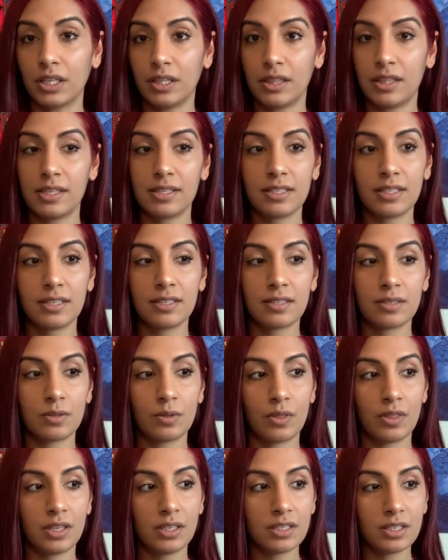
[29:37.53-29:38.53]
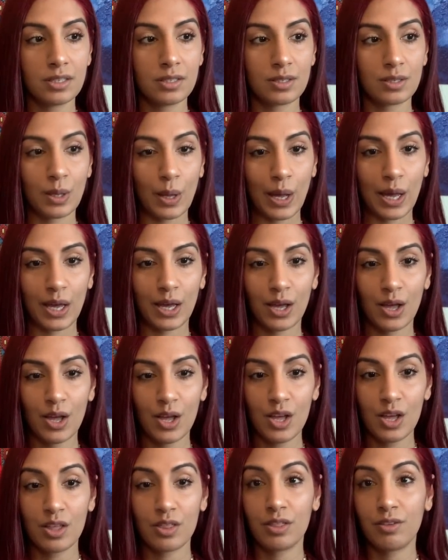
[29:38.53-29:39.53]
This is like
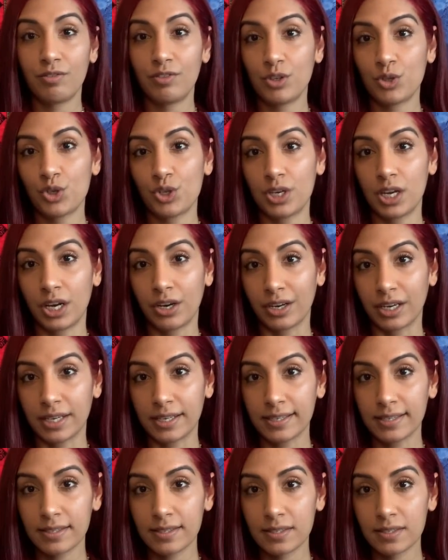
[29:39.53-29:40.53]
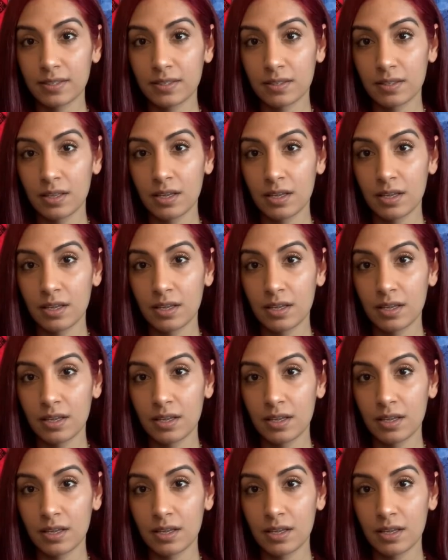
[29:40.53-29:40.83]
the visionaries.